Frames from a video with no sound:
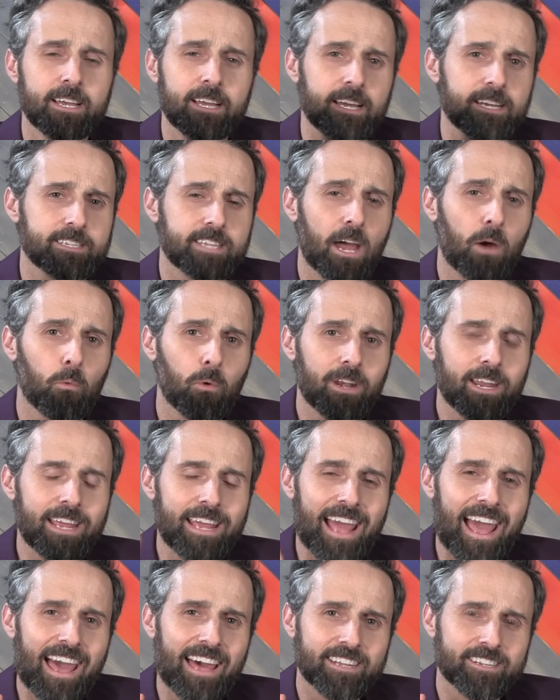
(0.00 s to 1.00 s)
is that when
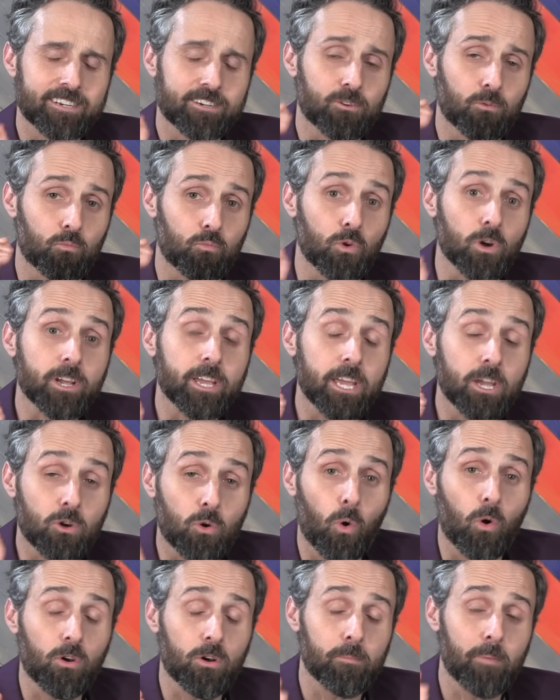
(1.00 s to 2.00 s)
he asked rookie
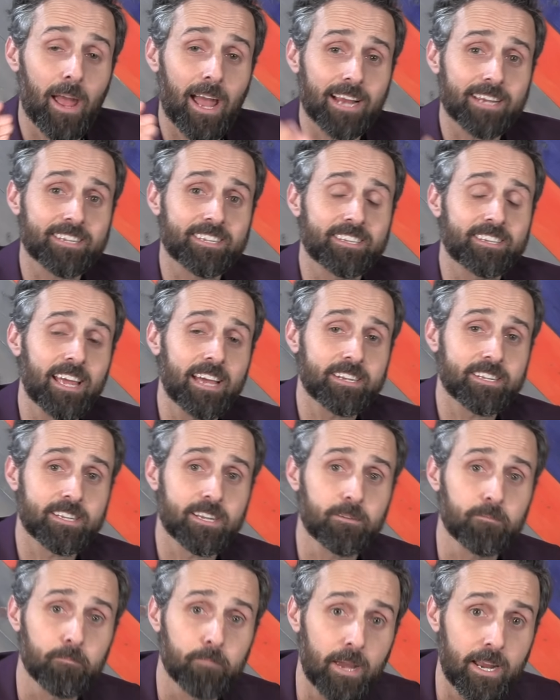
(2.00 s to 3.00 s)
quarterback
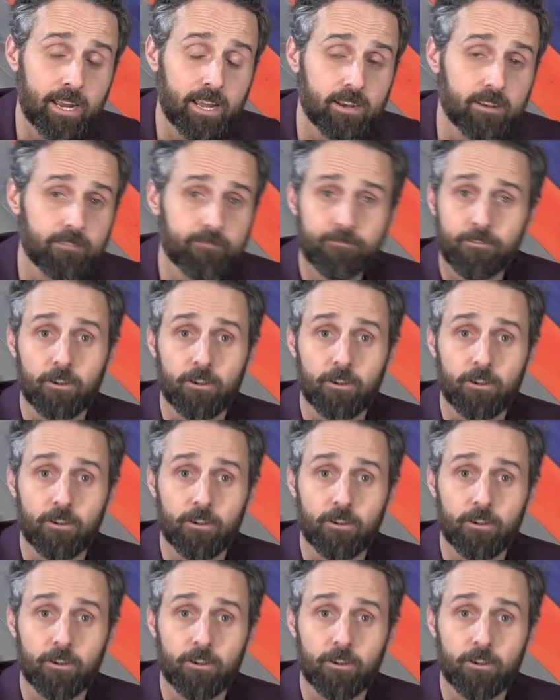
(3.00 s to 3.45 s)
Stetson Bennett